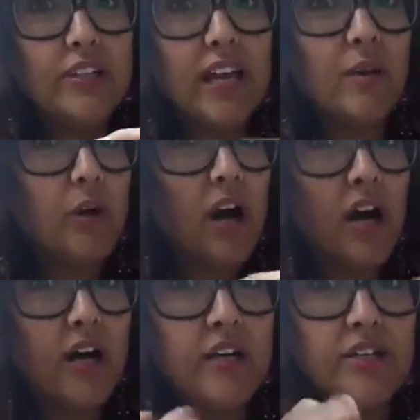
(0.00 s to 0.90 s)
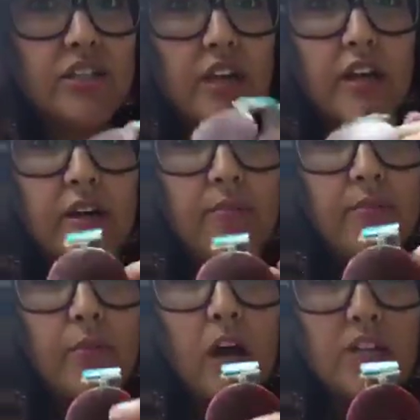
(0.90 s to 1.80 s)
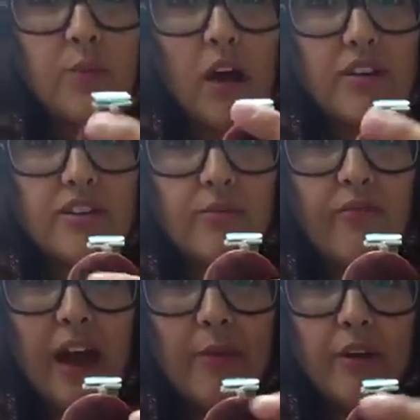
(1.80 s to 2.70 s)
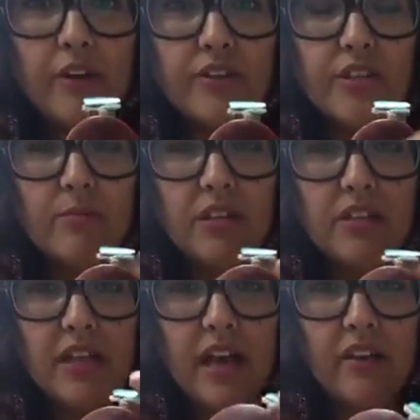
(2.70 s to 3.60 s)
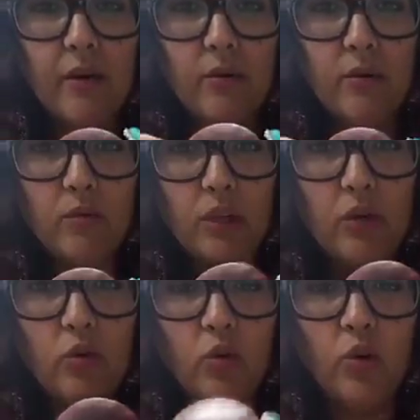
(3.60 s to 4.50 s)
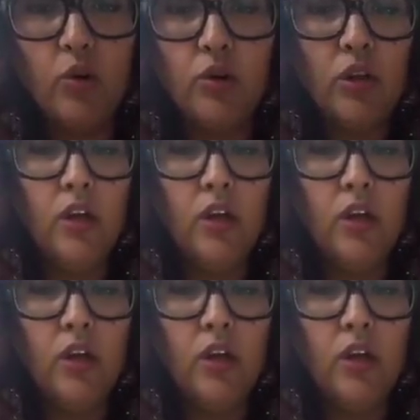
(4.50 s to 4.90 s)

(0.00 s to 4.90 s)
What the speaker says: decoupage, Mod Podge some fabric or something to that. That would be really cool.